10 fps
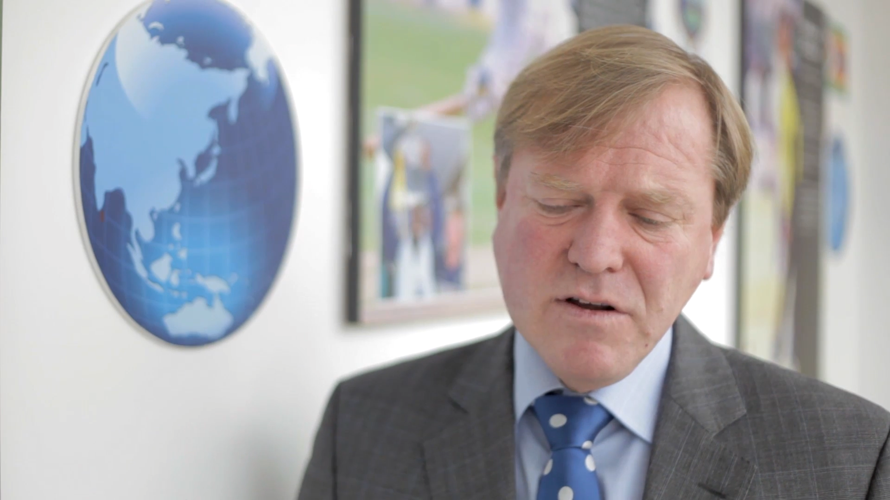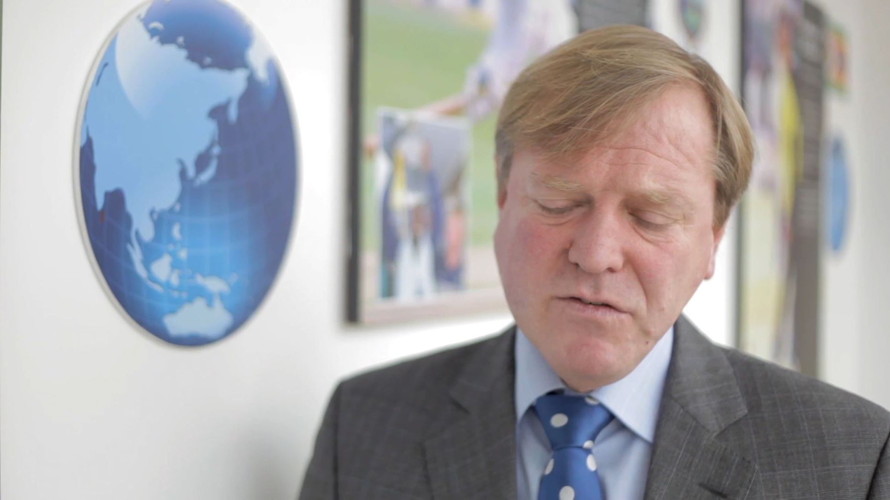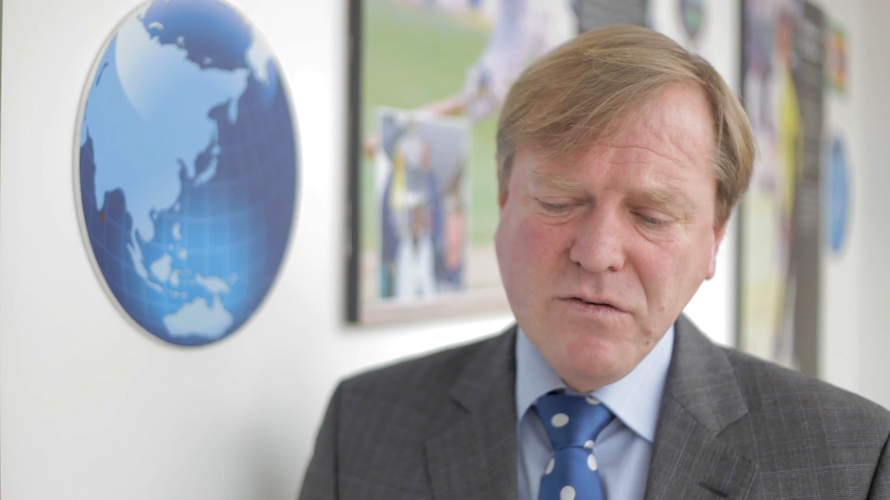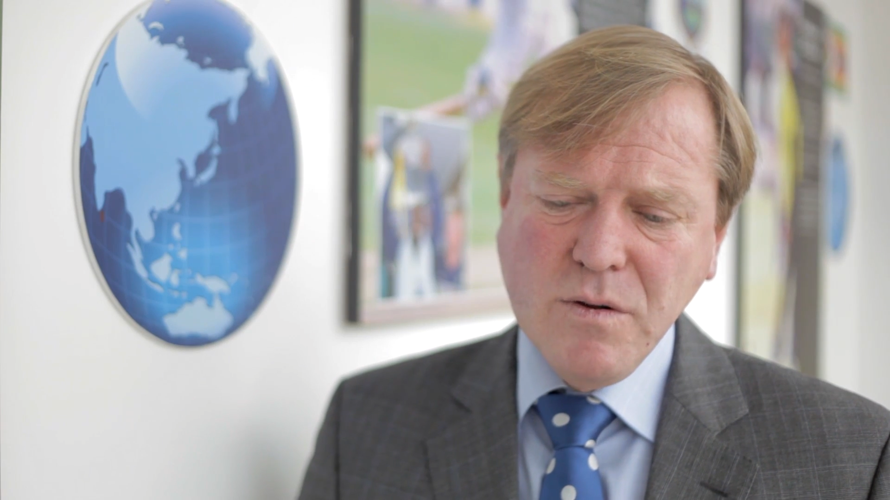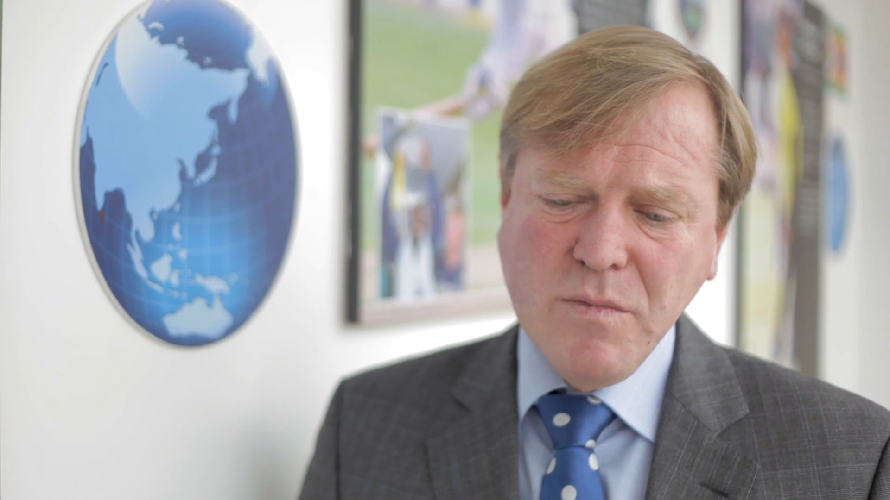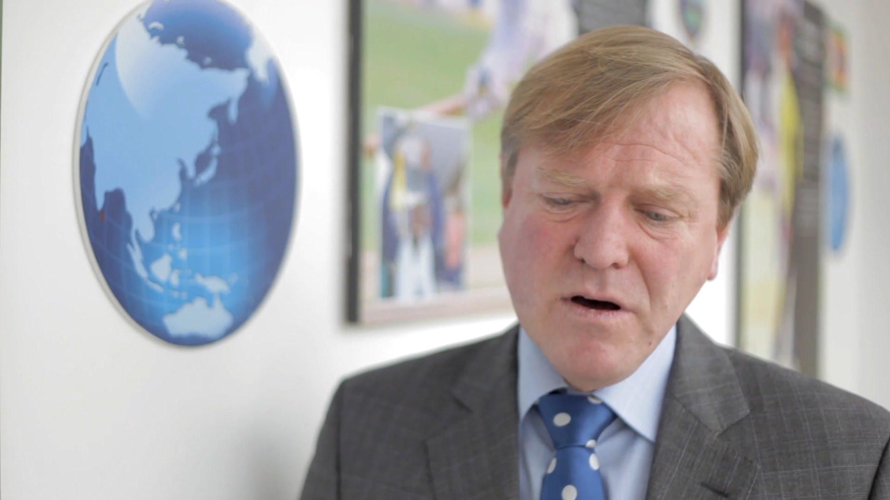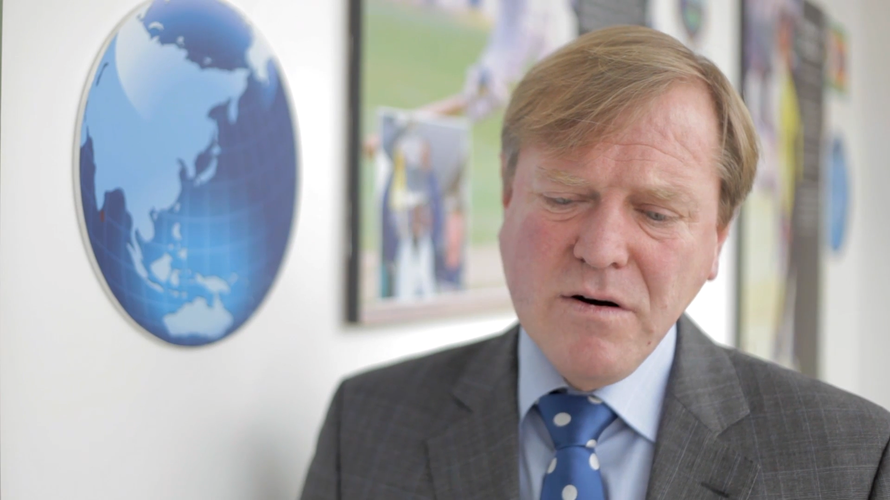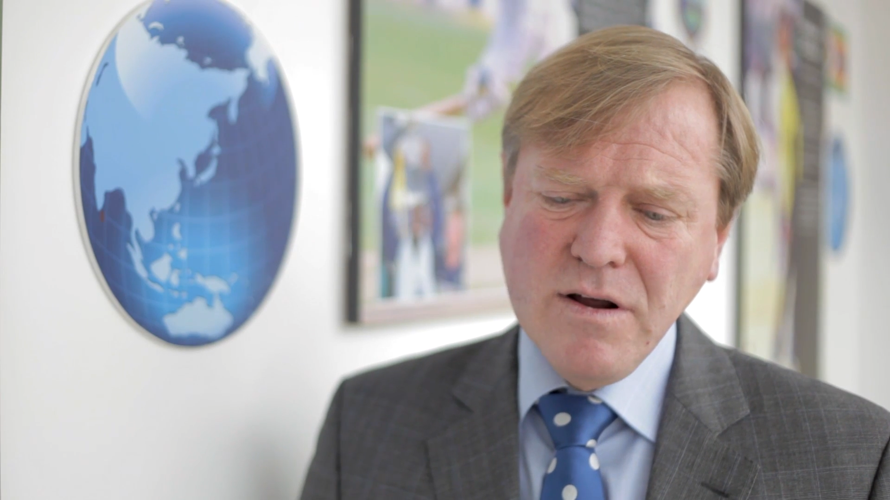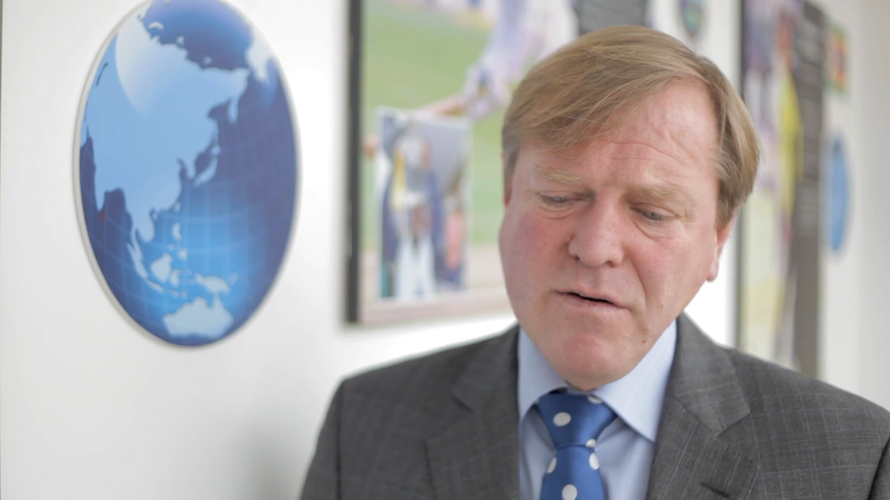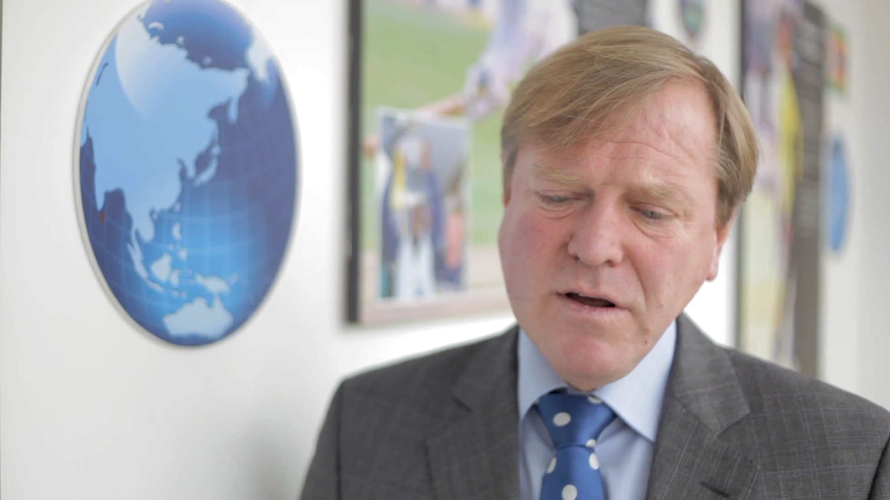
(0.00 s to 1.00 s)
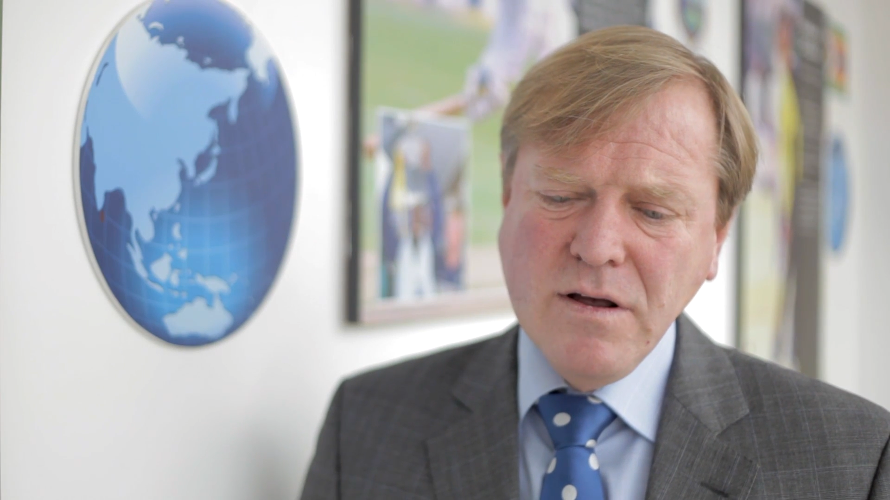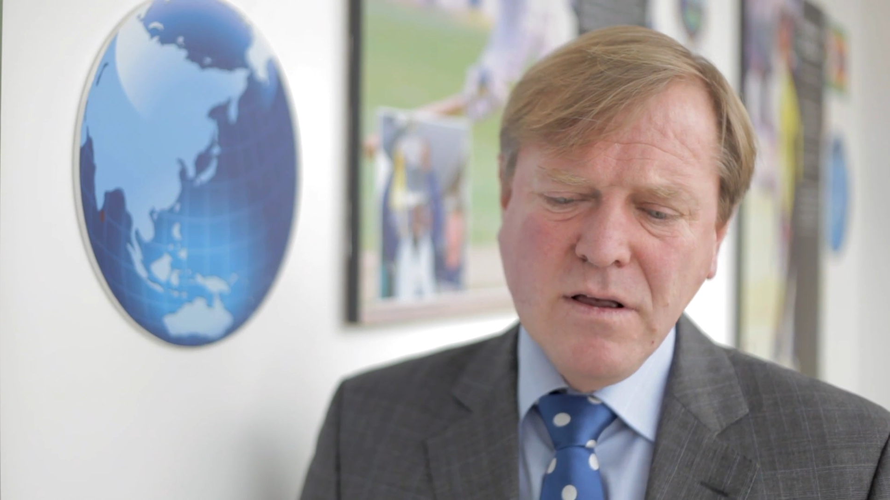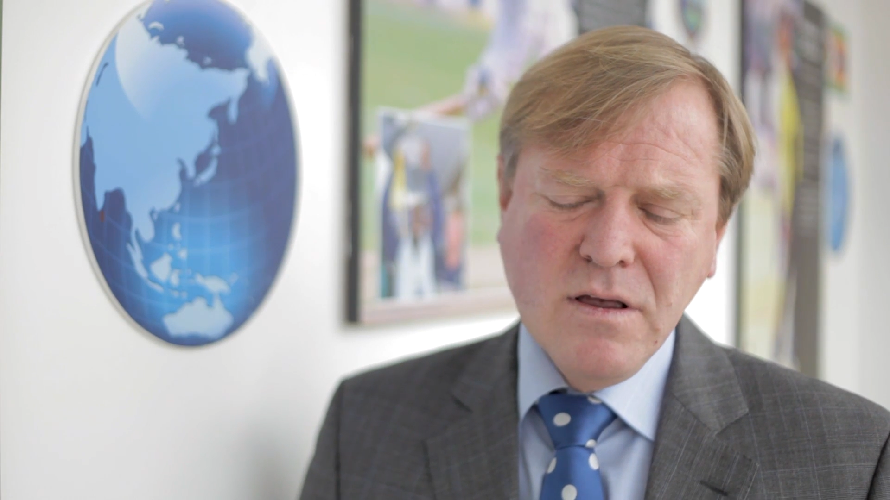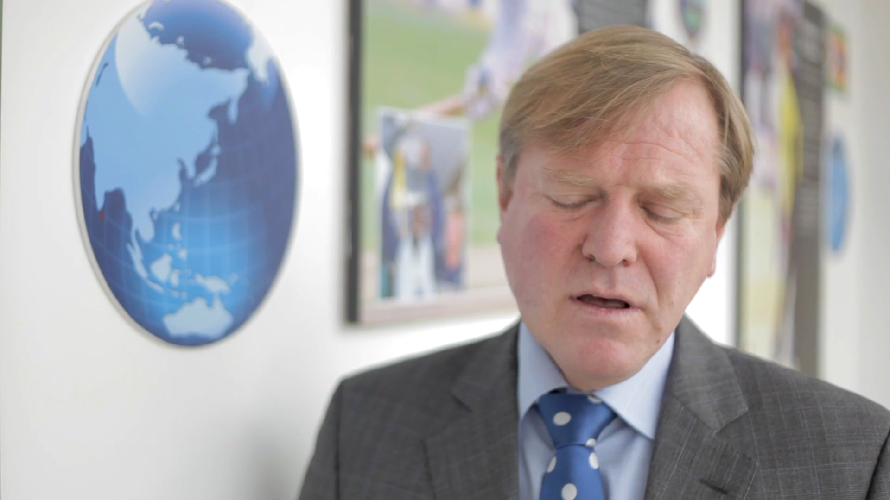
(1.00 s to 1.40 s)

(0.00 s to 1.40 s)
restaurant and the bar area,